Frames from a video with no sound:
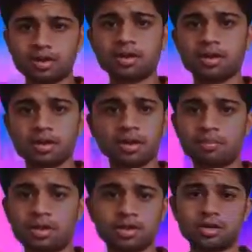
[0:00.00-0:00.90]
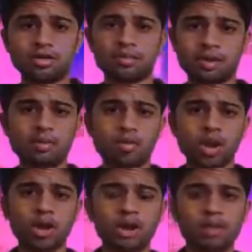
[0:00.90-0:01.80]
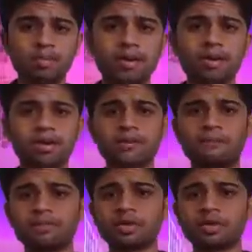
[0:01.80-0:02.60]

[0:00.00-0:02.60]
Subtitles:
on any point on the parabola by